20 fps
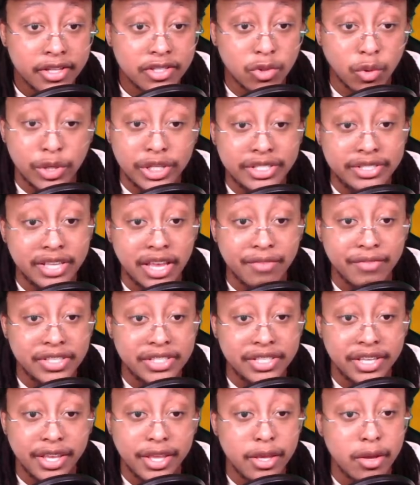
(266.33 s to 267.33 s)

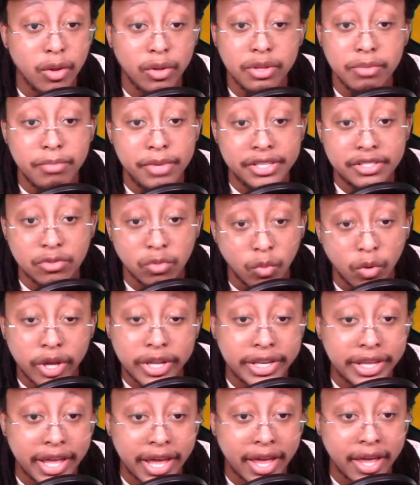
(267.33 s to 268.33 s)
2017, he only missed
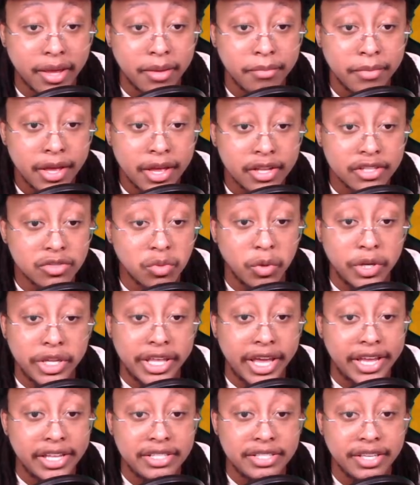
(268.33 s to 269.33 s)
one game.
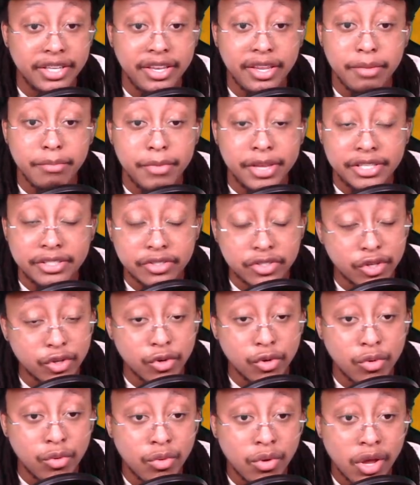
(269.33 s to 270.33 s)
2018, he missed
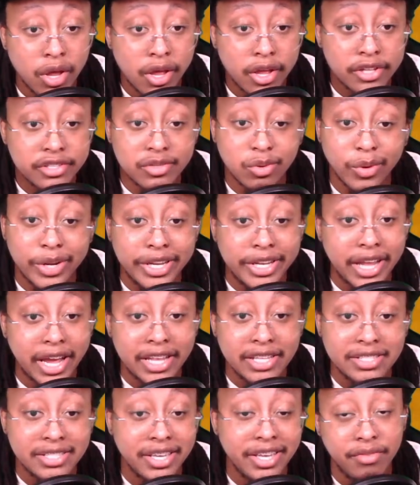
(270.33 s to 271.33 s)
two.
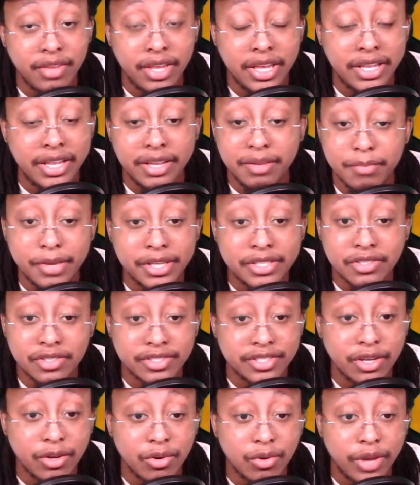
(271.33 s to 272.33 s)
2019, he didn't miss a
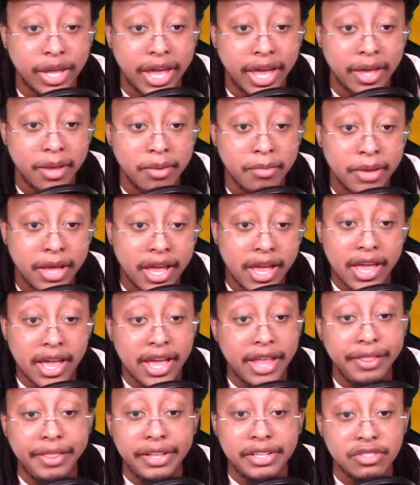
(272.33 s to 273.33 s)
single game.
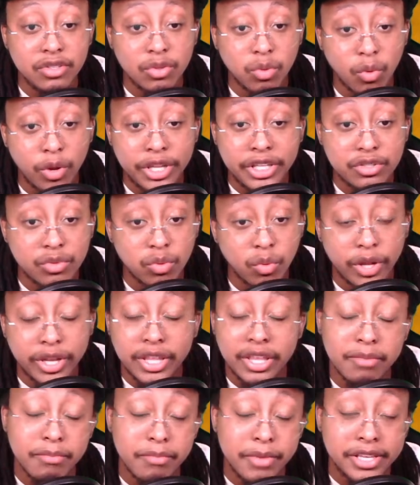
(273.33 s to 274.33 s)
And then
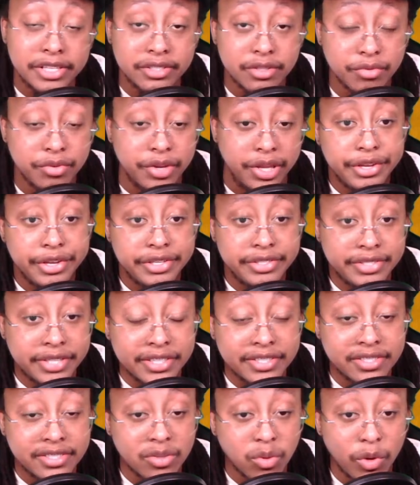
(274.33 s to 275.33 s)
2020, he missed three.
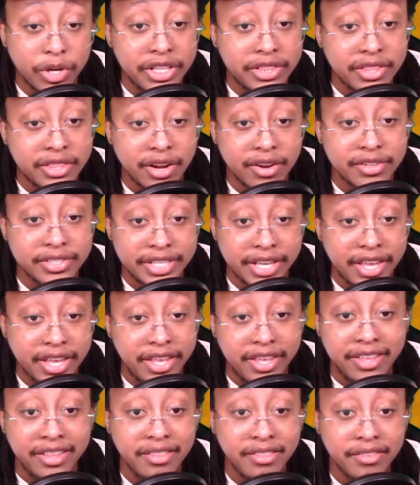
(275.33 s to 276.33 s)
Since
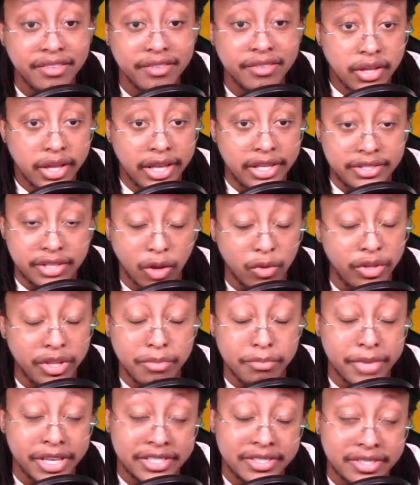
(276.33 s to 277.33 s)
2013, he's
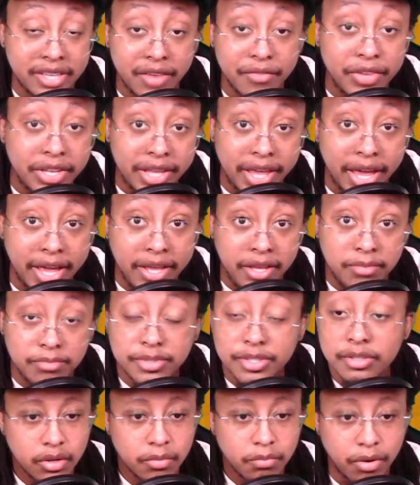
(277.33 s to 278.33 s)
only missed seven
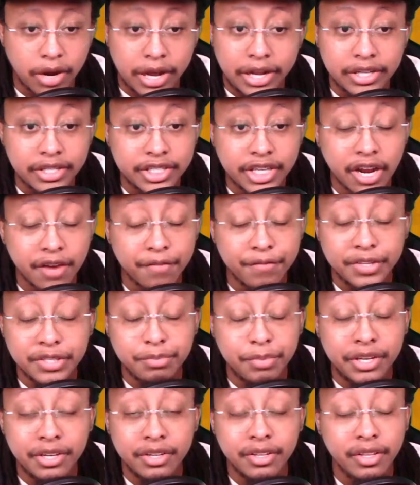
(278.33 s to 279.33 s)
games. Brandon Scherff has
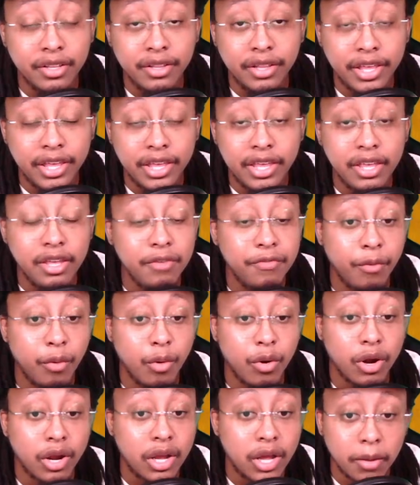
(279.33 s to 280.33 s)
been in the league
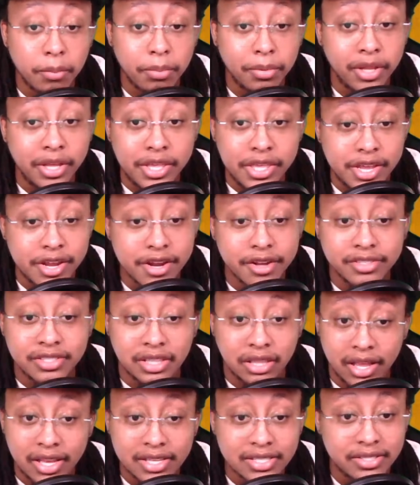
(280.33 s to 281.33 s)
for a couple of years
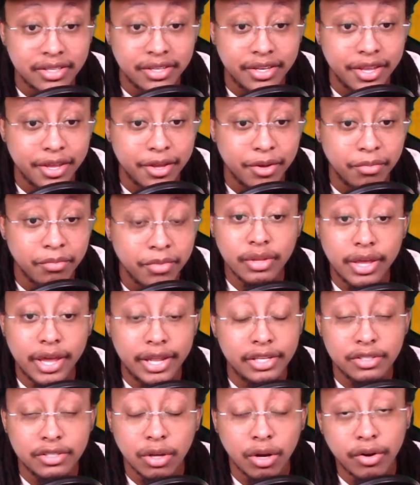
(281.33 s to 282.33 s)
less than him
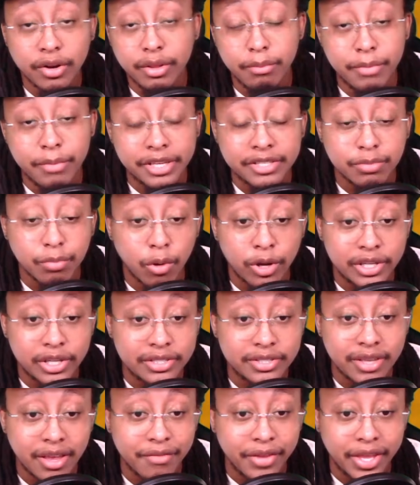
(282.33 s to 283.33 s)
and has already missed more than
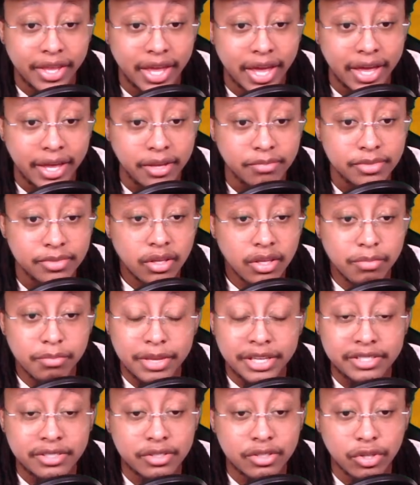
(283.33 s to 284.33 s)
seven games. He
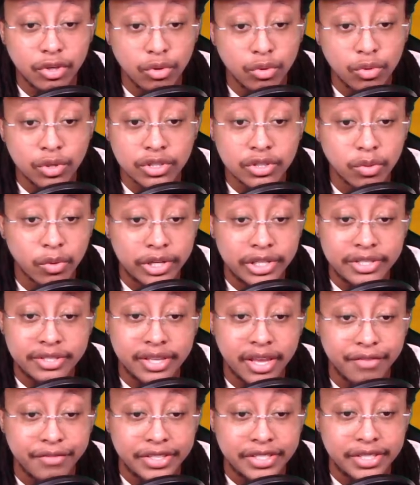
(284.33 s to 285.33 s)
missed two in
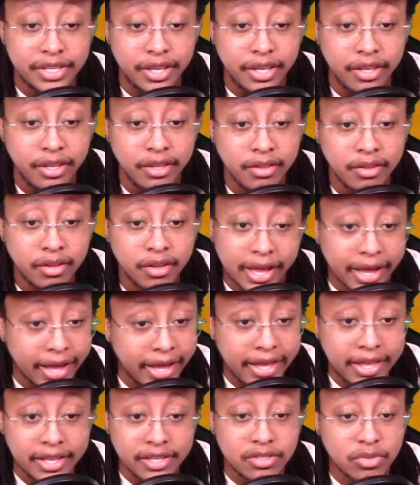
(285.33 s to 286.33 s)
2017,
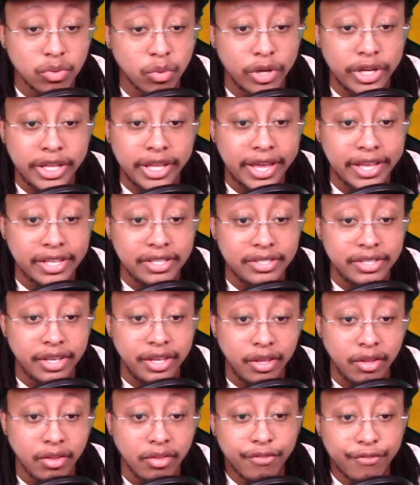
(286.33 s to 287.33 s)
eight in
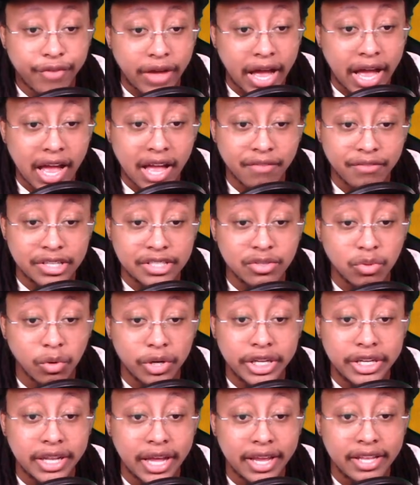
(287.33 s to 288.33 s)
2018, five in
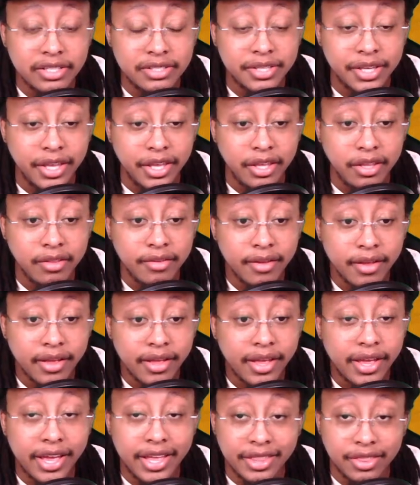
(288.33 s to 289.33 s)
2019,
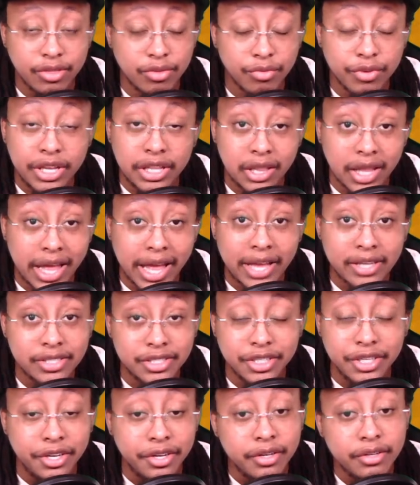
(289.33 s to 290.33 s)
and three
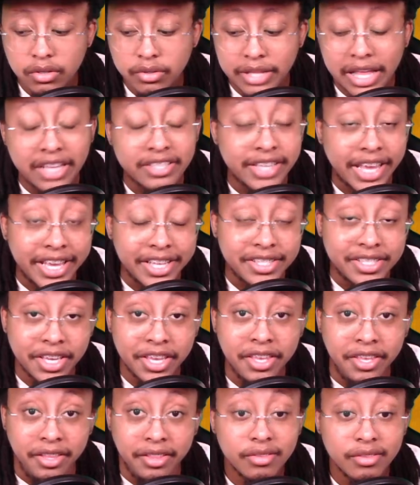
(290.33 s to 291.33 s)
last year. That's
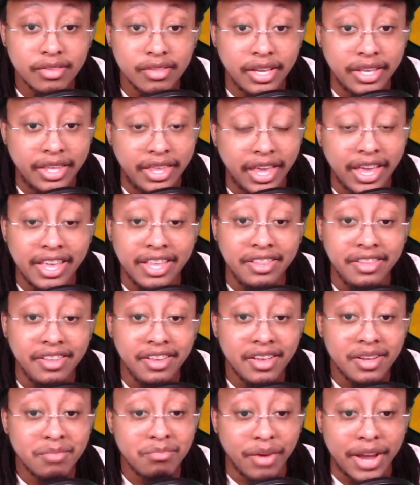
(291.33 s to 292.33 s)
18. Again,
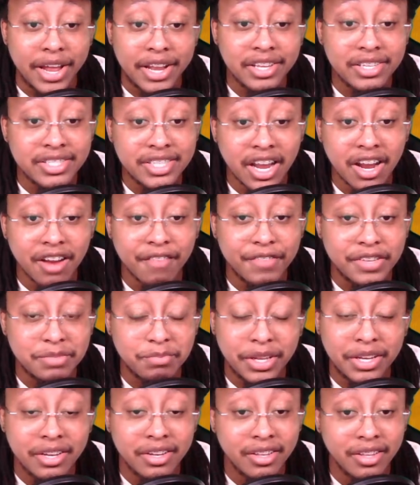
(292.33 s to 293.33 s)
Brandon Scherff has
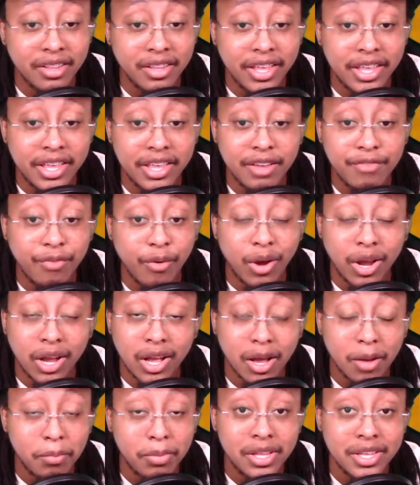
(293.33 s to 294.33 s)
been in the league for a
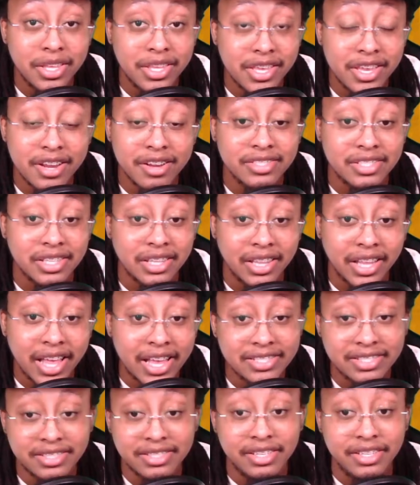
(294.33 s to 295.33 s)
couple of years
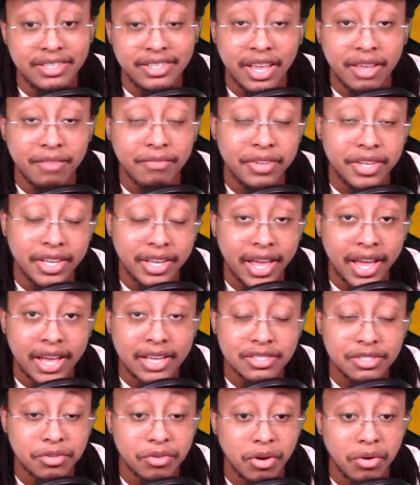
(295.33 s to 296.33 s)
less than David
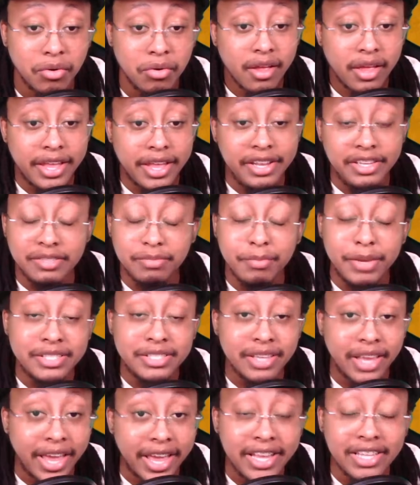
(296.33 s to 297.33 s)
DeCastro and has
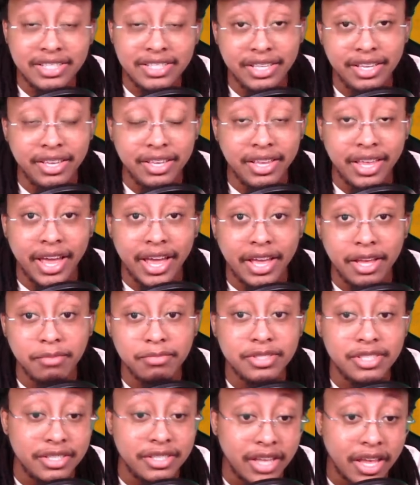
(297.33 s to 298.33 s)
missed 18
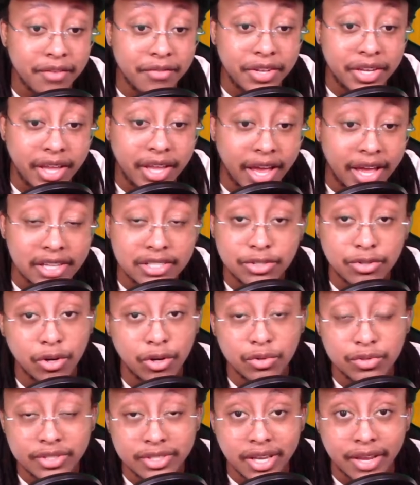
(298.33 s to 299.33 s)
games to David
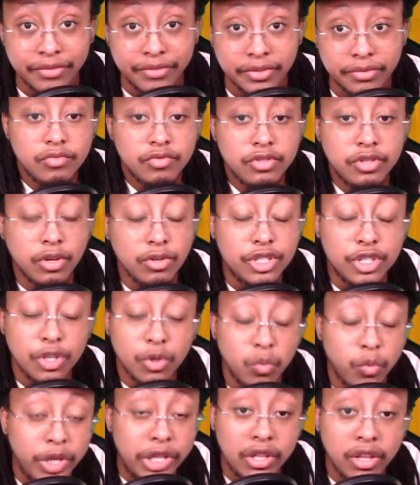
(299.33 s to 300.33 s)
DeCastro's 7. So
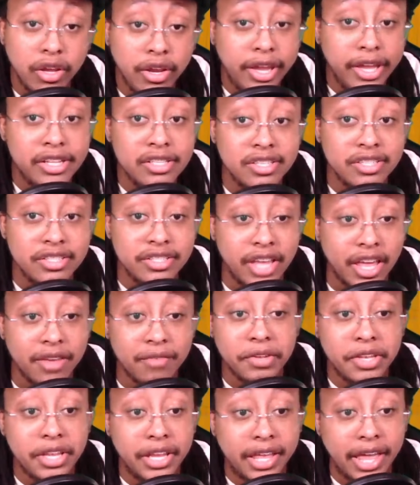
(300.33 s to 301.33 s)
should we look into
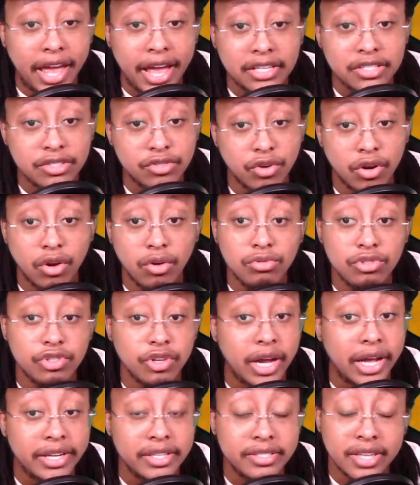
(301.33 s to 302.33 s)
David DeCastro,
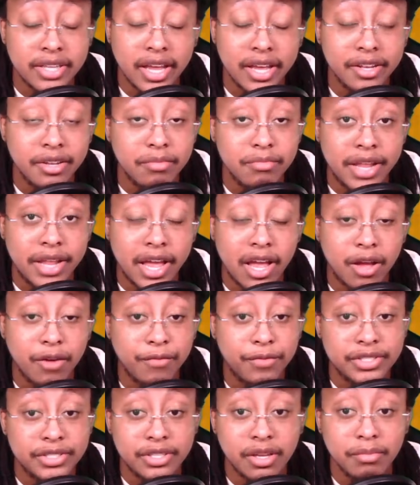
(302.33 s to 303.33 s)
try to sign him now
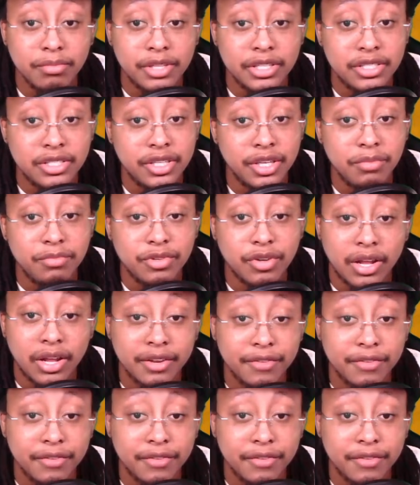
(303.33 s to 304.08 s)
for something cheap, try to